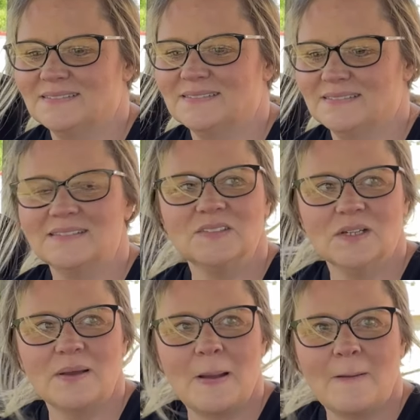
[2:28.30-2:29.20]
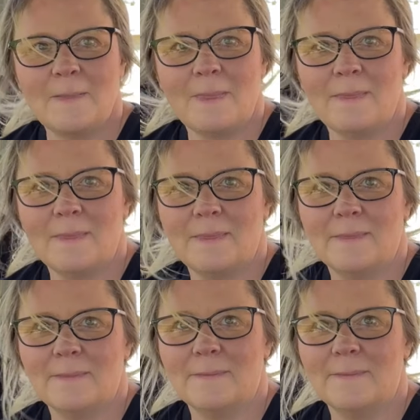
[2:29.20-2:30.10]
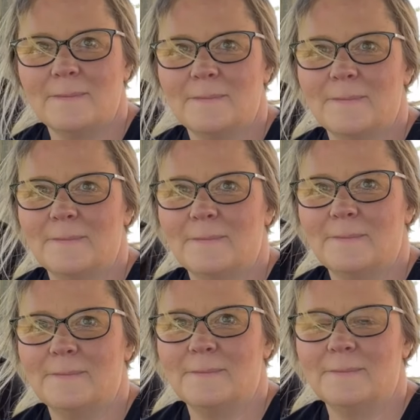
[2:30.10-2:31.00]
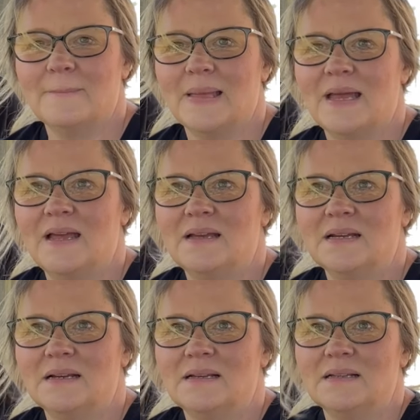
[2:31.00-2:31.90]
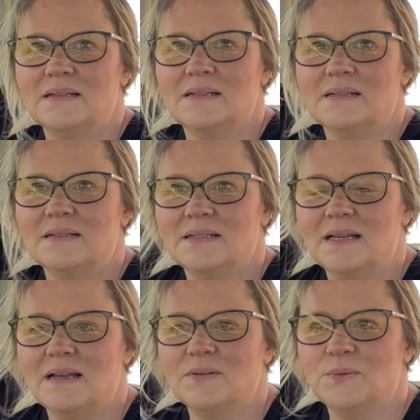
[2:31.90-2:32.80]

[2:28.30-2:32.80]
(not speaking)